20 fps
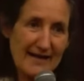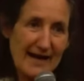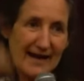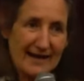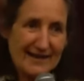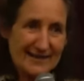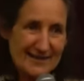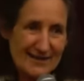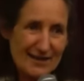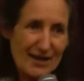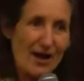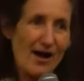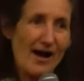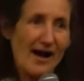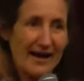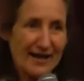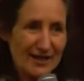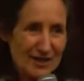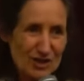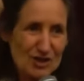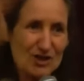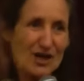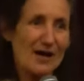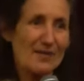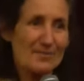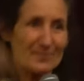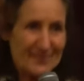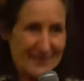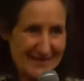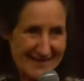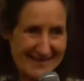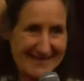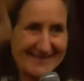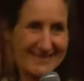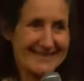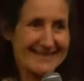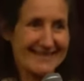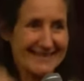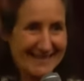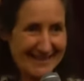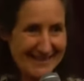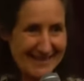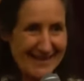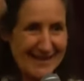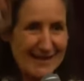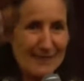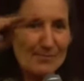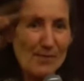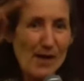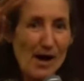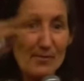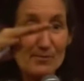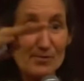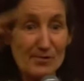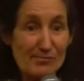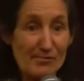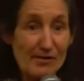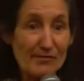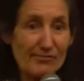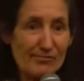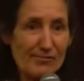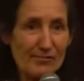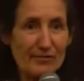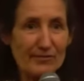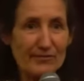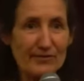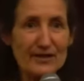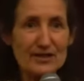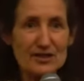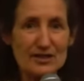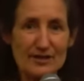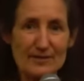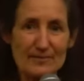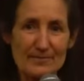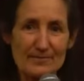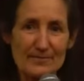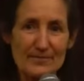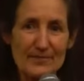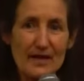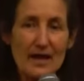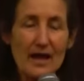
outside jumps in my peripheral vision.